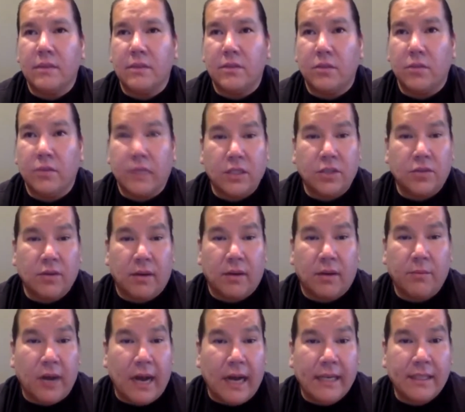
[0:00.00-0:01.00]
doing drum
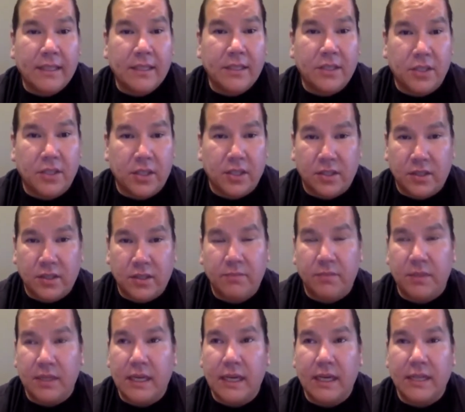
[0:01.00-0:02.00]
practice just
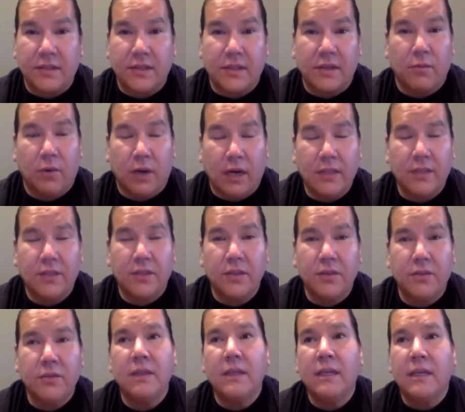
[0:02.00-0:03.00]
because they want to,